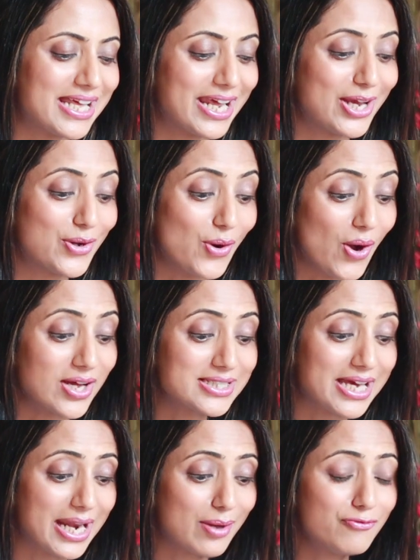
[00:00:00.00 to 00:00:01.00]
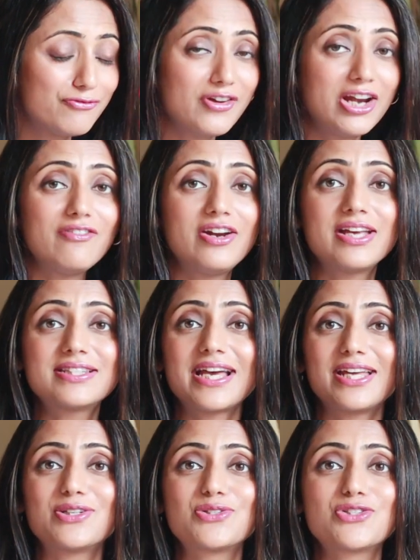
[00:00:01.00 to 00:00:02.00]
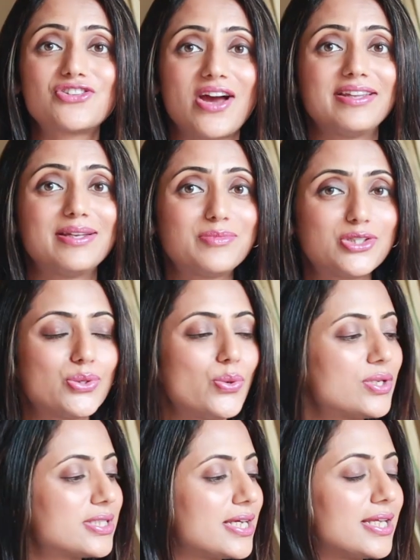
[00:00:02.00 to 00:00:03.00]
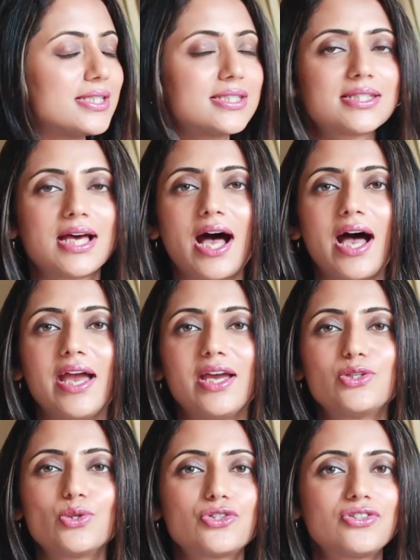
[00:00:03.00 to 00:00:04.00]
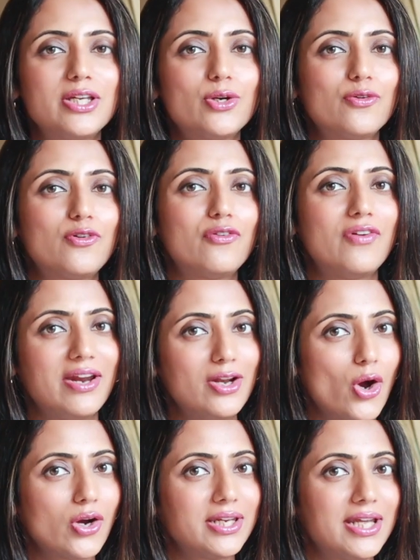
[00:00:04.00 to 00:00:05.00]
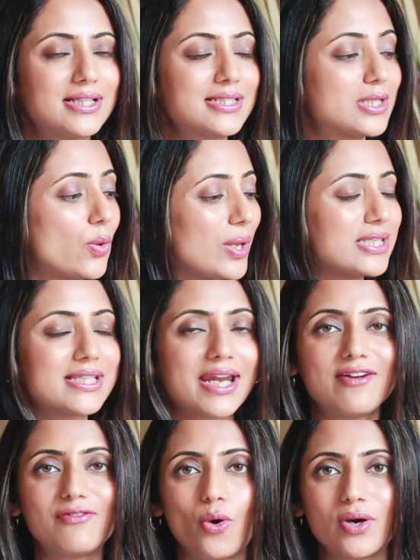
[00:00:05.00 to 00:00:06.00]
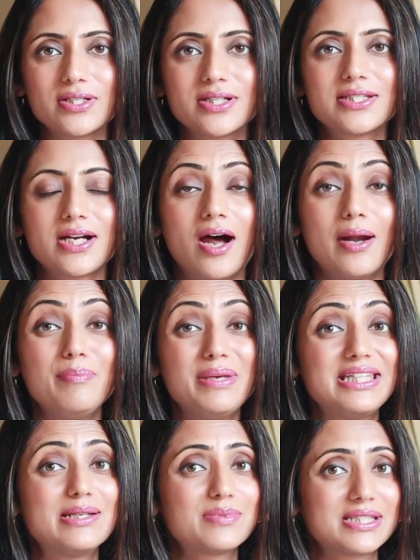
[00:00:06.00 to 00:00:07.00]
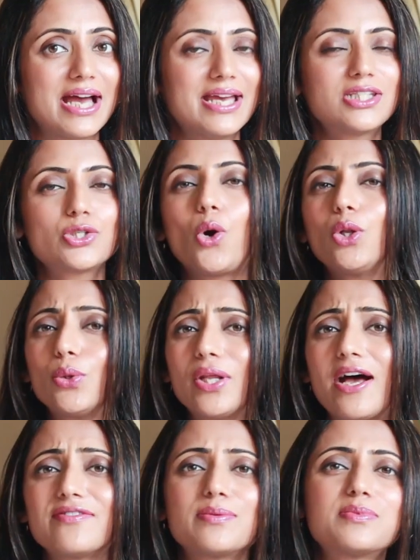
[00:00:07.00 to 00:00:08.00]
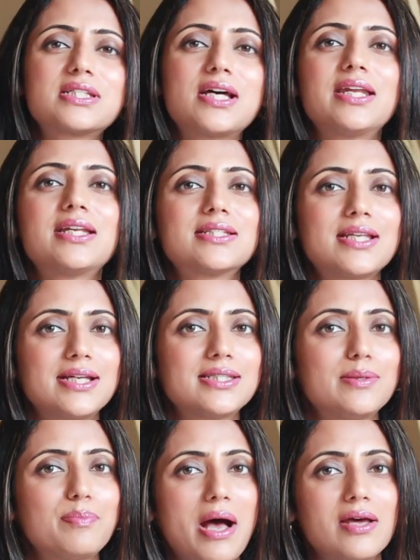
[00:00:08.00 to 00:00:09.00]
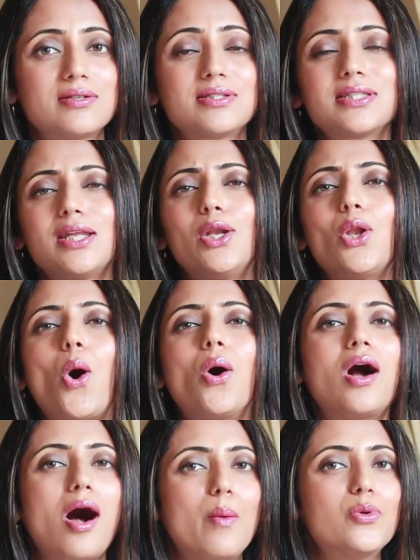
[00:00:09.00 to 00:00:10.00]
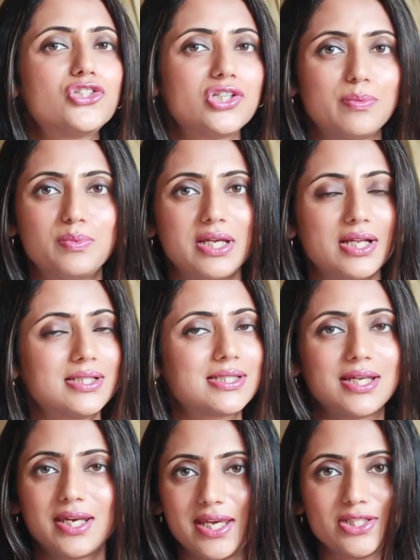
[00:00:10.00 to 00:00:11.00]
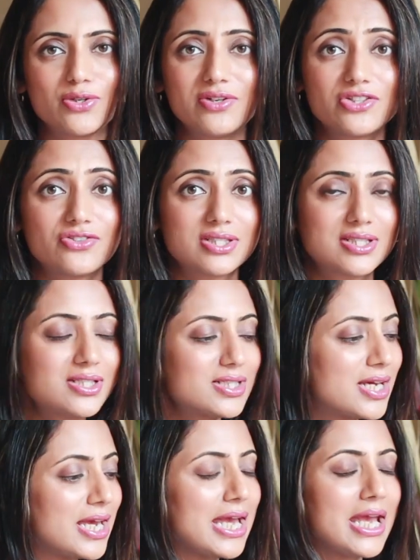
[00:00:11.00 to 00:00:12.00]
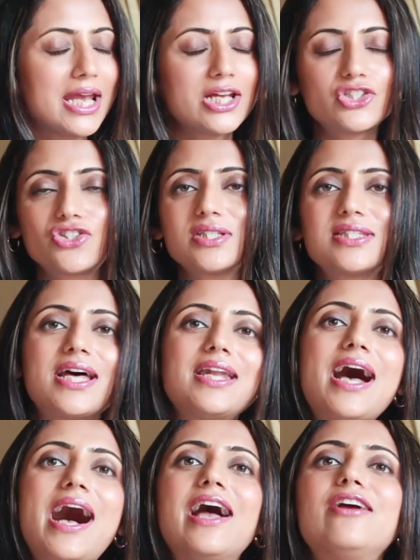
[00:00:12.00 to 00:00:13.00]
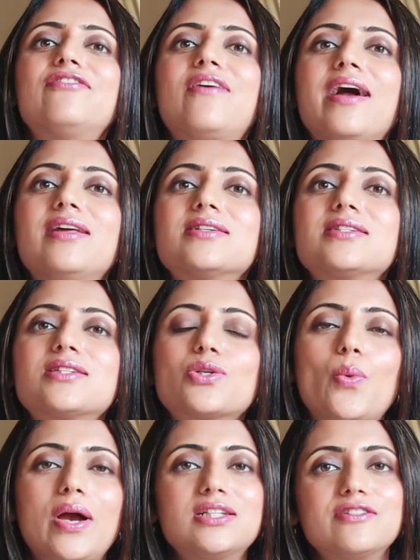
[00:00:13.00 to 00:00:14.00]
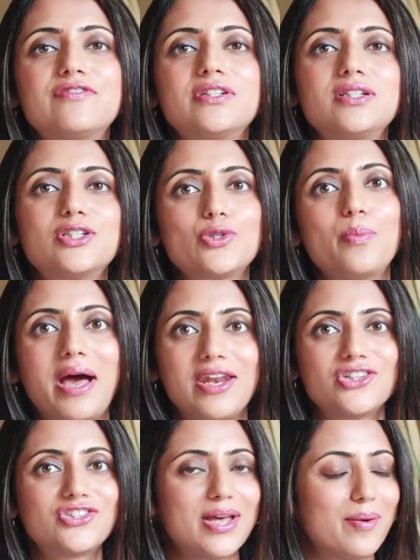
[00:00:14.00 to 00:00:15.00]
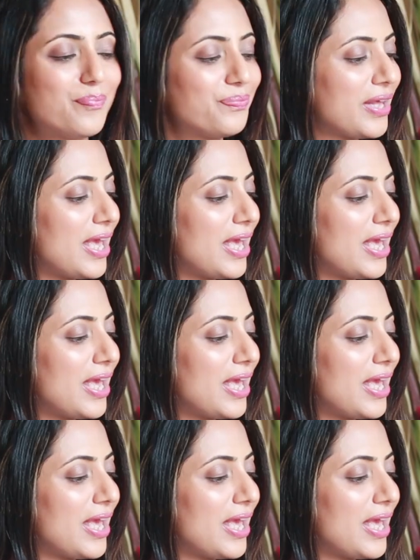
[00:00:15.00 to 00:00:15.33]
that I got, and I'm very excited to try them too, since I don't really go for very long nails. The ones that I've ordered are medium sized, although they have some stunning designs and patterns in long almond shaped nails in case you're interested. It's just that I find it quite difficult to manage them.